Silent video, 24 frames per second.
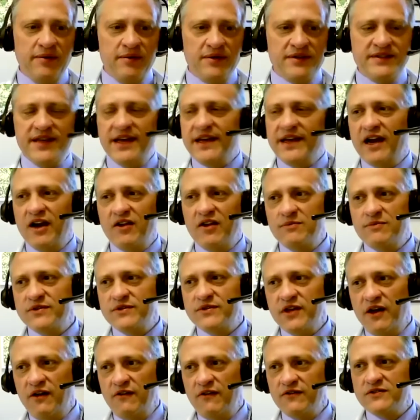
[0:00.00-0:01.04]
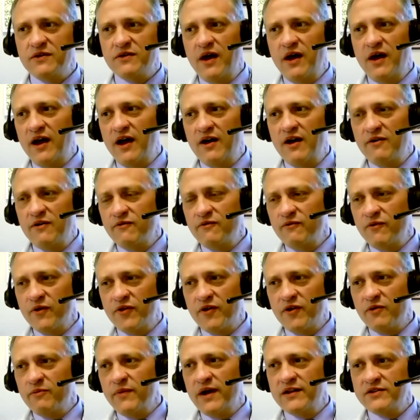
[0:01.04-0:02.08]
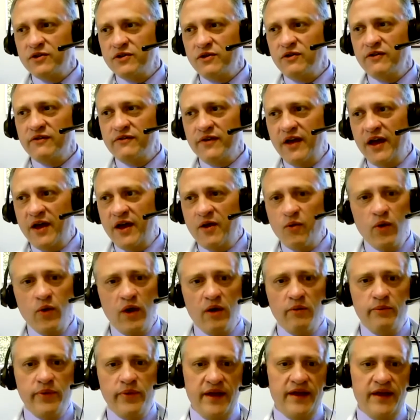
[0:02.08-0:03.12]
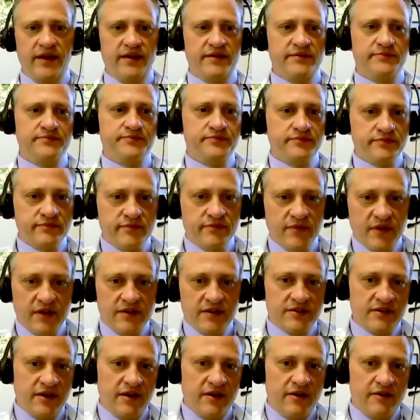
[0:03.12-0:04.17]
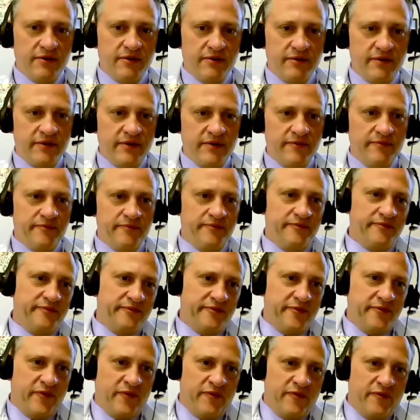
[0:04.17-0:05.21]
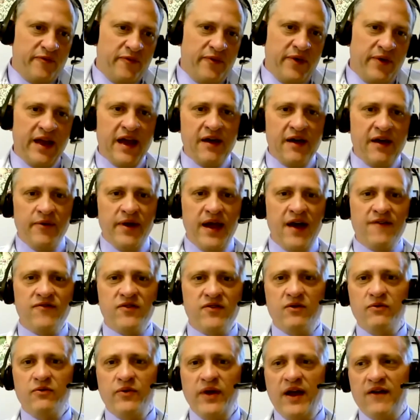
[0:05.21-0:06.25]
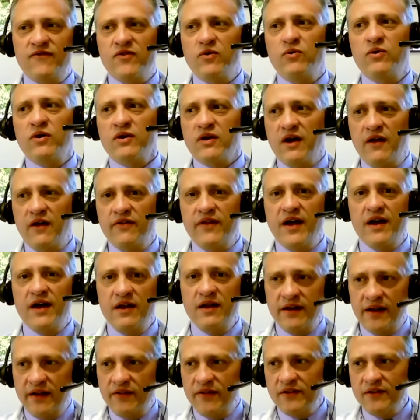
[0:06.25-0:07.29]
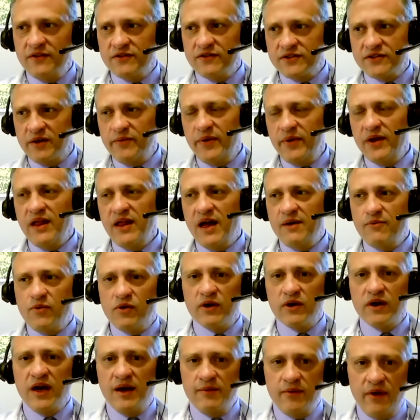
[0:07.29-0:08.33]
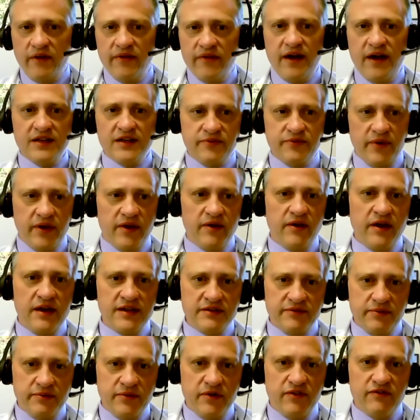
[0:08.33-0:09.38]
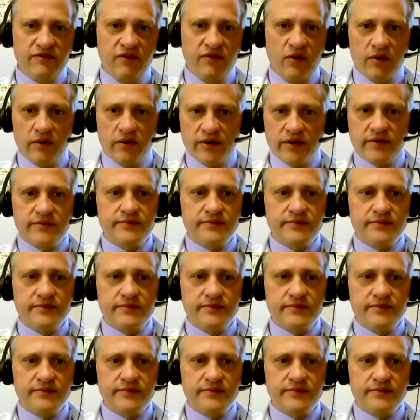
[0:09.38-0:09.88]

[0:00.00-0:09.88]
to take care of themselves with their mental and well-being. So we have to work on that, and I think there's going to be a lot more to come on that as we move forward.